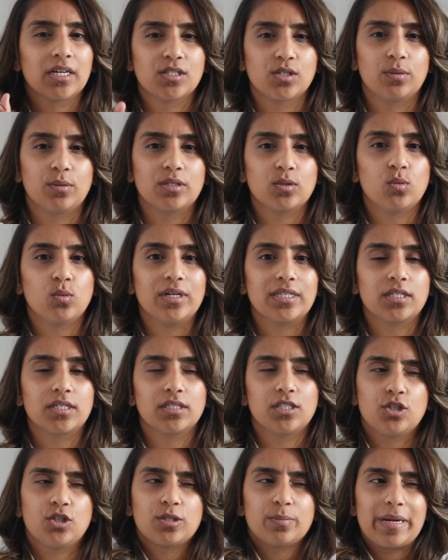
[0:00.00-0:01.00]
So it's always
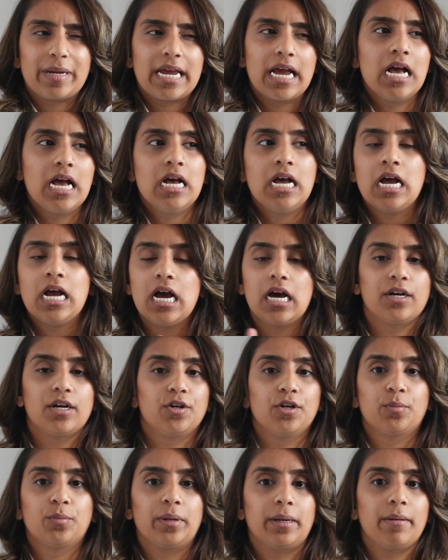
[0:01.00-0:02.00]
good to just be a
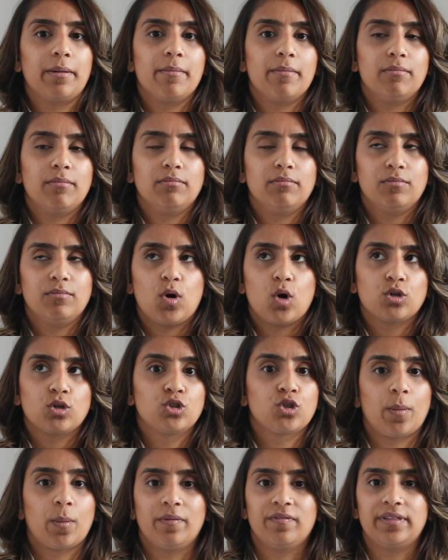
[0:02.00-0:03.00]
little bit on
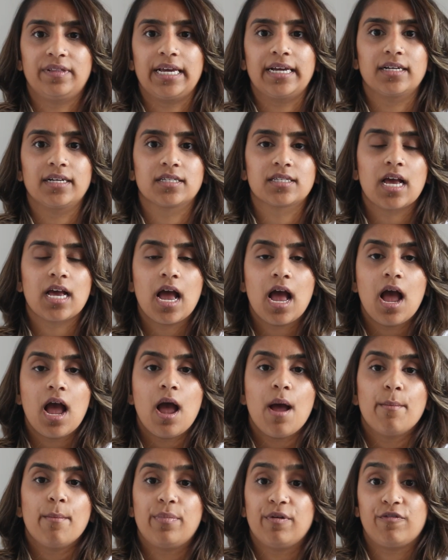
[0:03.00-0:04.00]
top of things
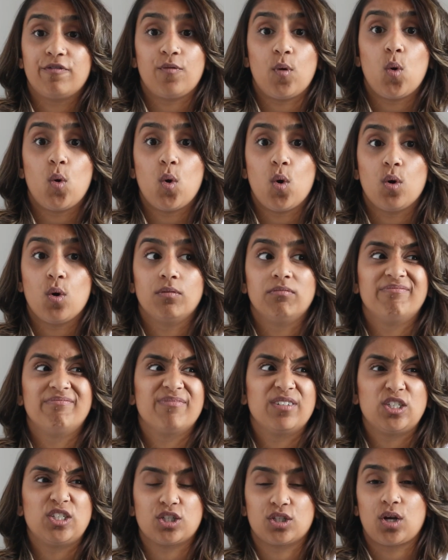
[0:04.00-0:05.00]
before
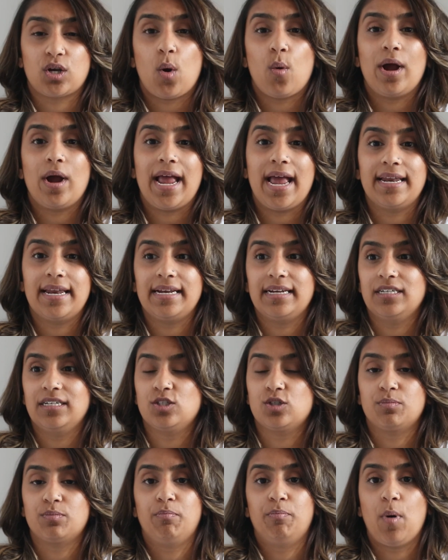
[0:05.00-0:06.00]
just go ahead and
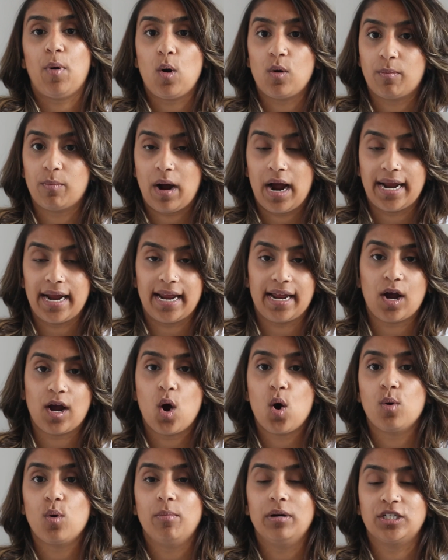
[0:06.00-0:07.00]
just bulk buying a
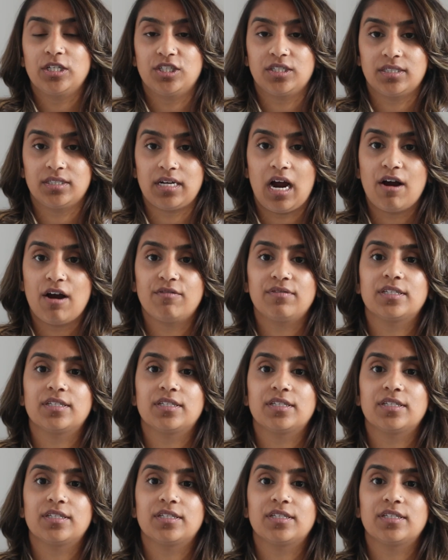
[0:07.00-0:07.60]
whole bunch of stuff.